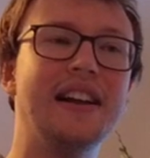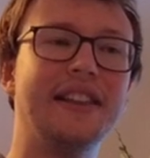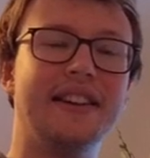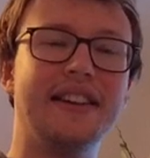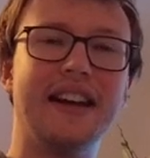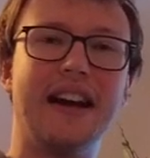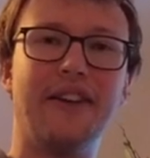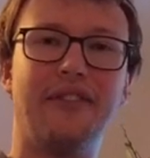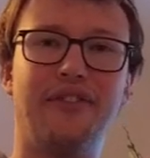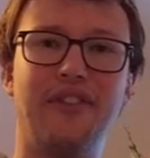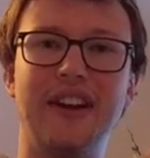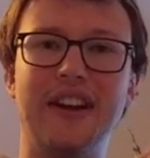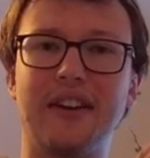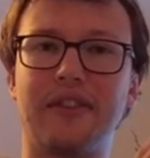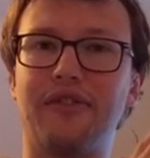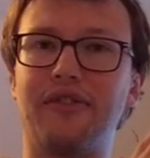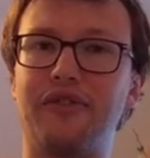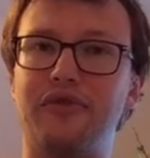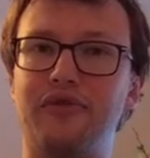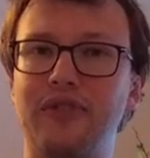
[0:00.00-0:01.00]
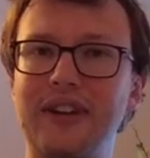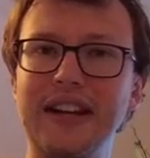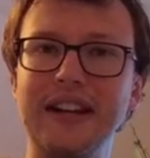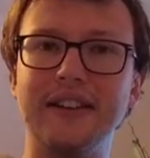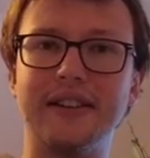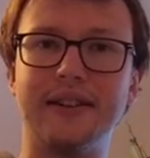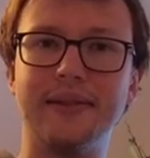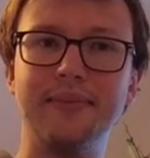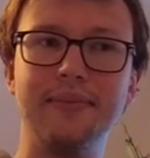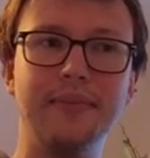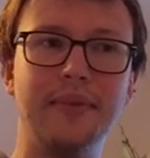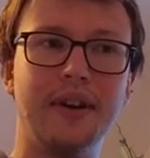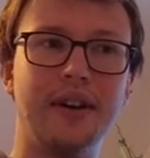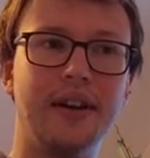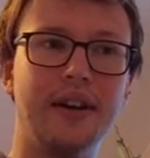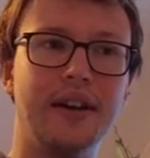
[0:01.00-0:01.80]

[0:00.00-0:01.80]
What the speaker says: that I think freedom